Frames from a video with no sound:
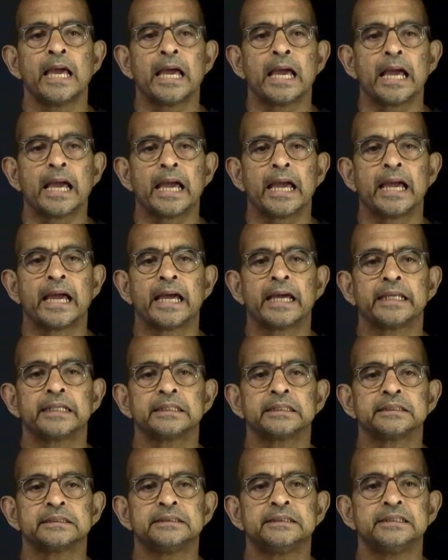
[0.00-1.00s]

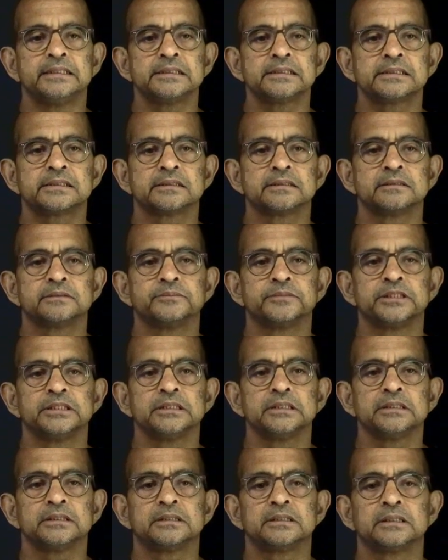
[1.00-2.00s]
And this term
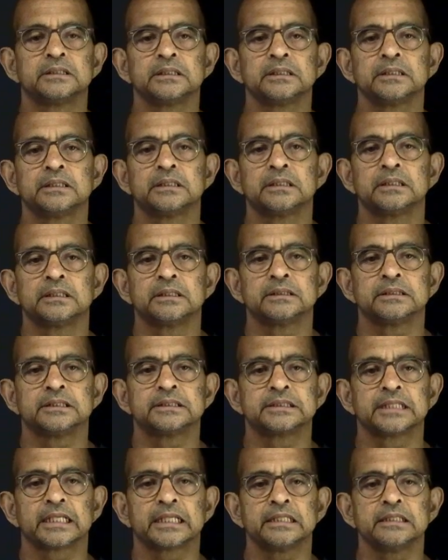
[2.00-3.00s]
here, the
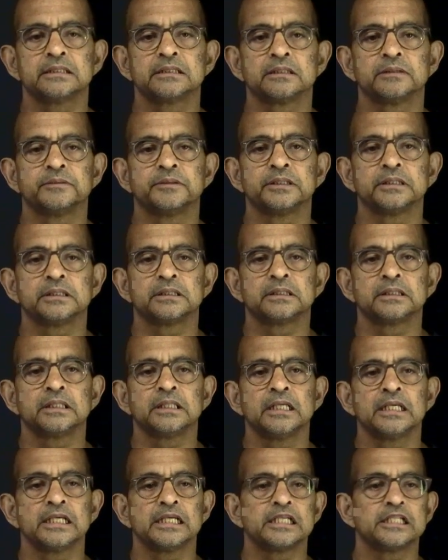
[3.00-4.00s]
second term here,
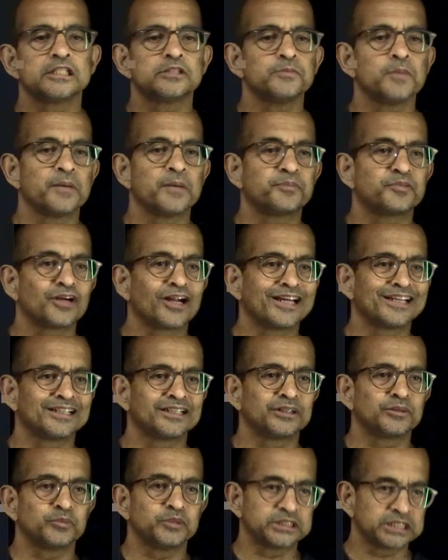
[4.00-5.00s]
is my prior,
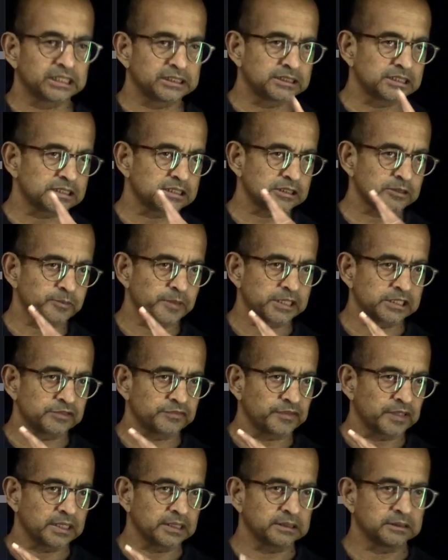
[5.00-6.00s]
which I just
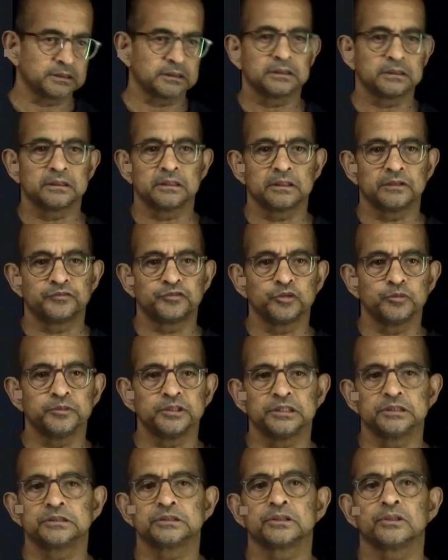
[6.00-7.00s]
specified a few
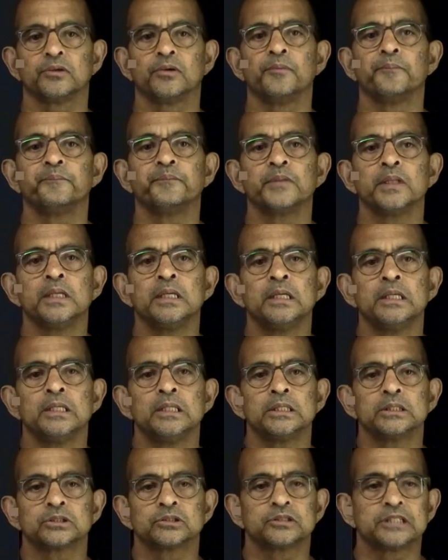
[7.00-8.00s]
minutes ago.
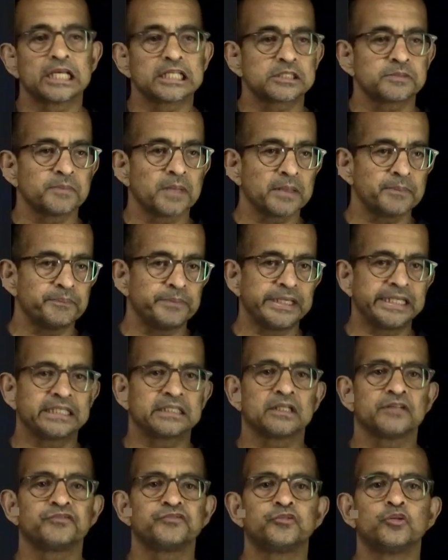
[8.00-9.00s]
So that's my beta
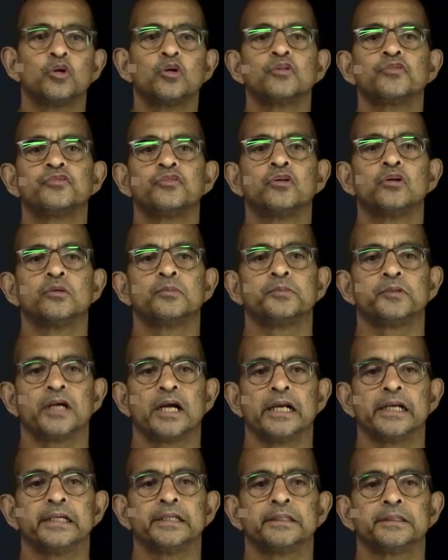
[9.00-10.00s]
4-4
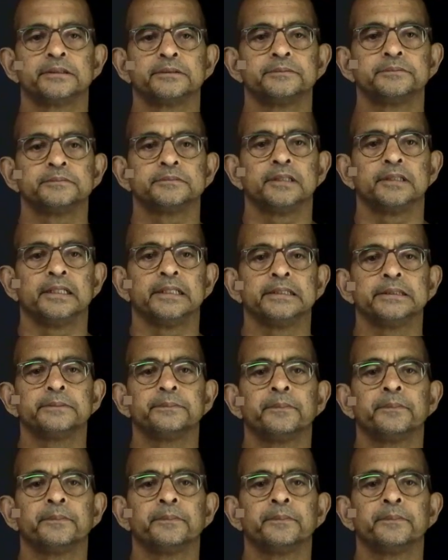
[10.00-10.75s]
prior, right?